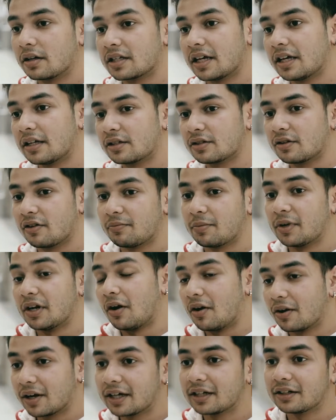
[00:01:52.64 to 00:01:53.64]
a sense of
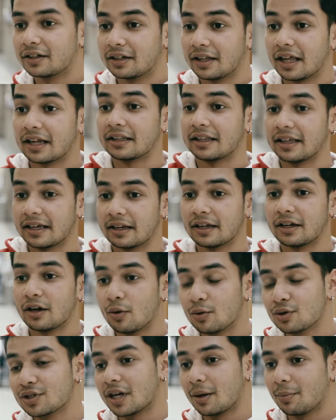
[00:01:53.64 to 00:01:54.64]
belonging, that they
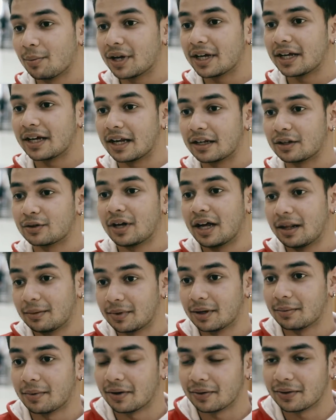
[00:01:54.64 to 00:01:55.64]
know somebody, and to
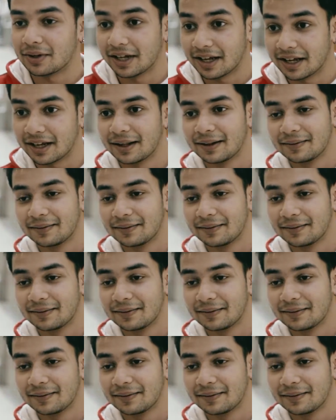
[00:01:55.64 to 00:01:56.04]
help them out, yeah.